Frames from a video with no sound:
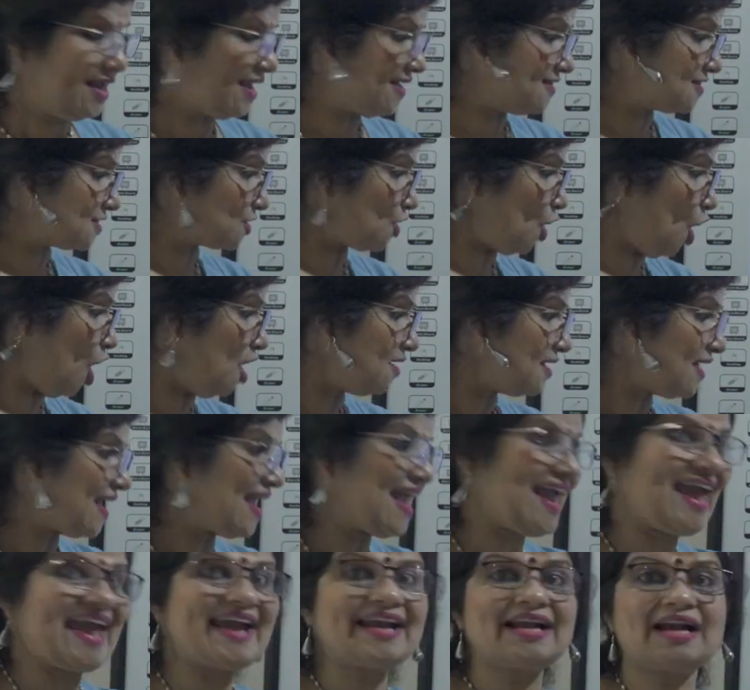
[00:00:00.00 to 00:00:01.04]
It's called
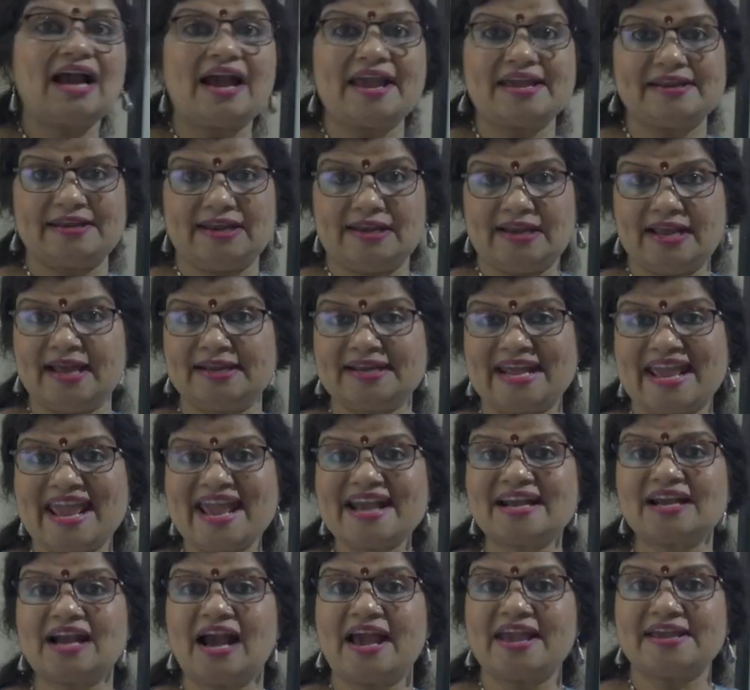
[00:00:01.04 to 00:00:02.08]
achiral, an
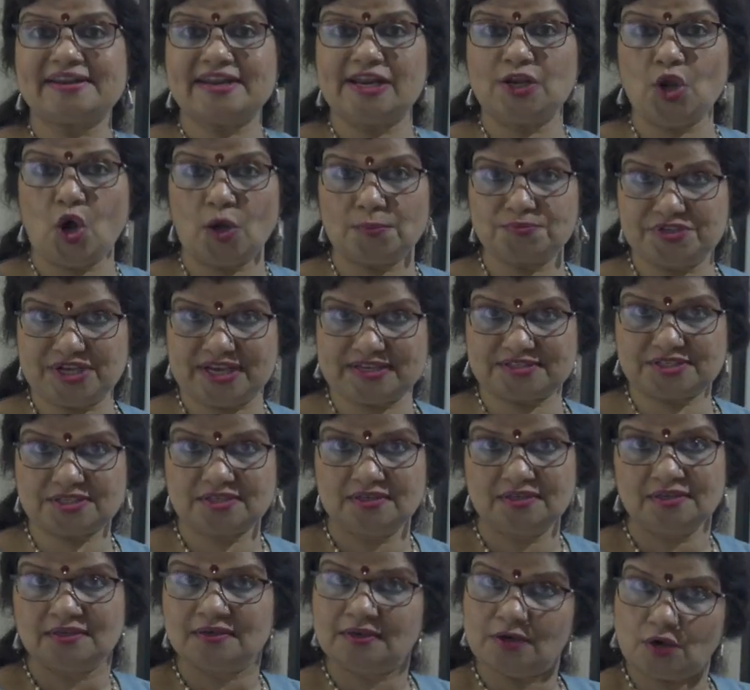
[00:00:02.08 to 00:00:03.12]
achiral object.
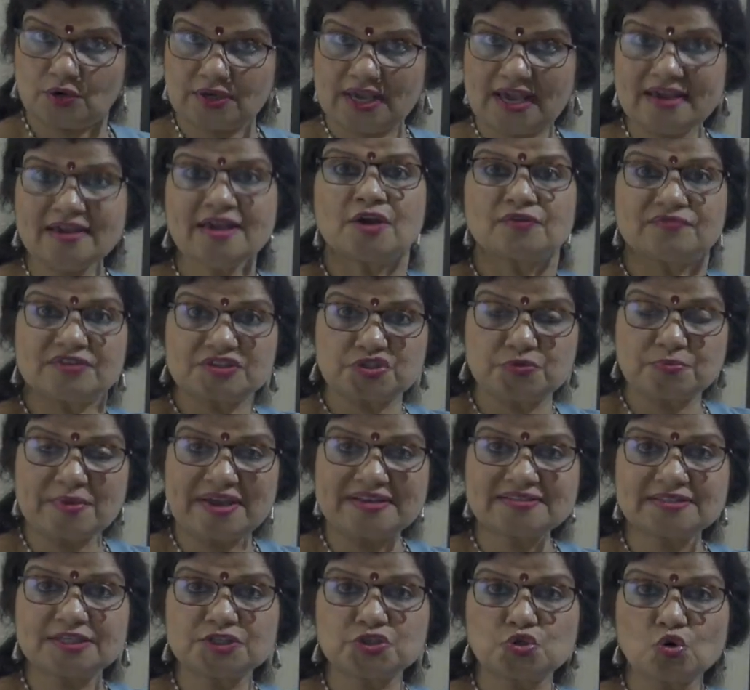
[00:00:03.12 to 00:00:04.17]
Okay, which
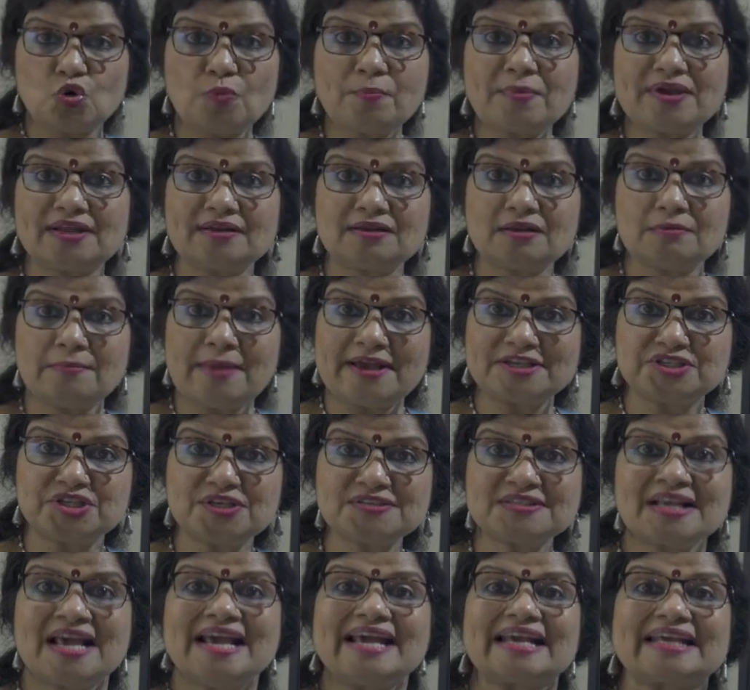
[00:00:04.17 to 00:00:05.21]
means the two mirror
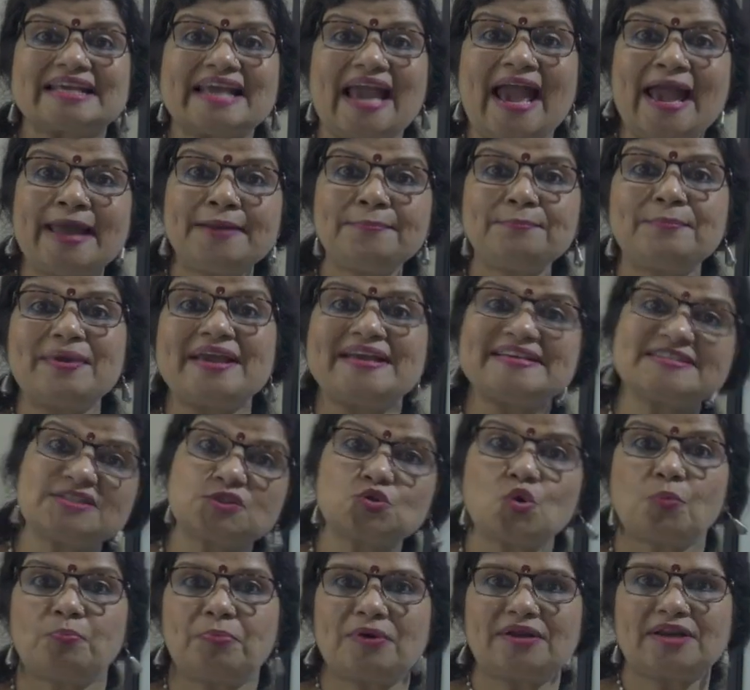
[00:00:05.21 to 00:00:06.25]
images can be
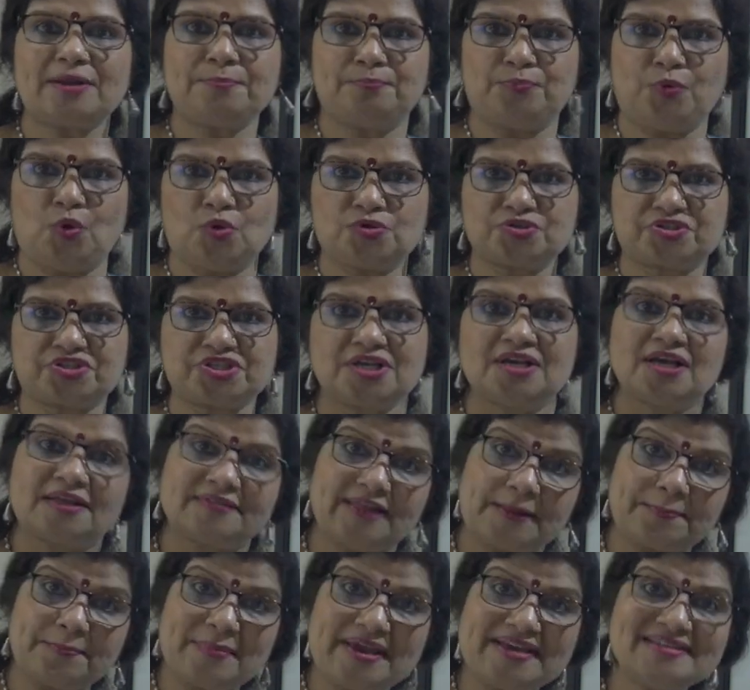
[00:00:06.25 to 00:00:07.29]
superimposed.
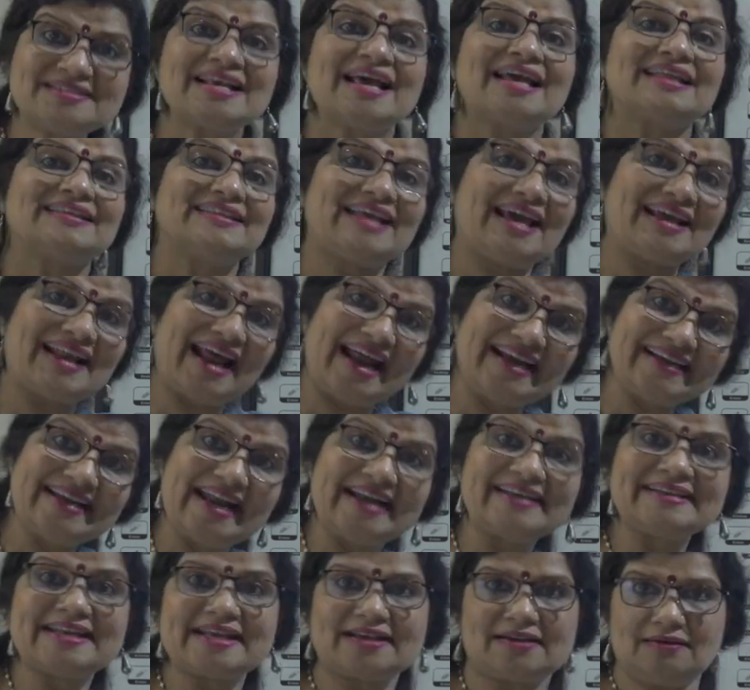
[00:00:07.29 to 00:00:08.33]
That means they are
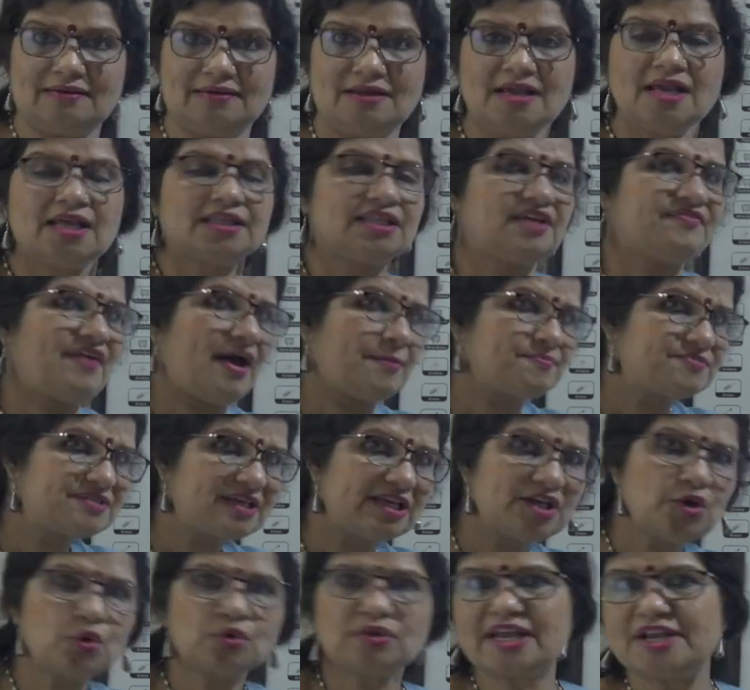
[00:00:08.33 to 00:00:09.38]
identical. They have
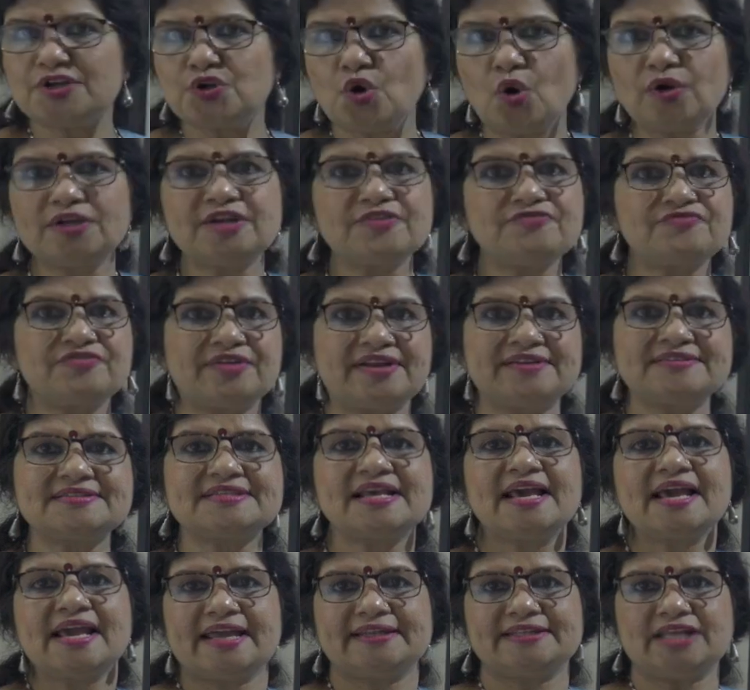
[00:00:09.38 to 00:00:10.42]
absolutely no difference
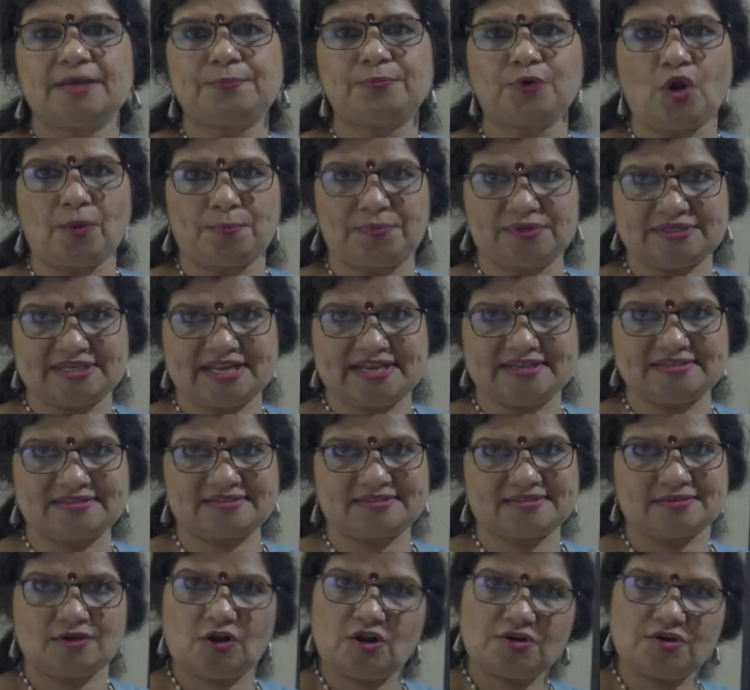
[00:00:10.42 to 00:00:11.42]
in their properties.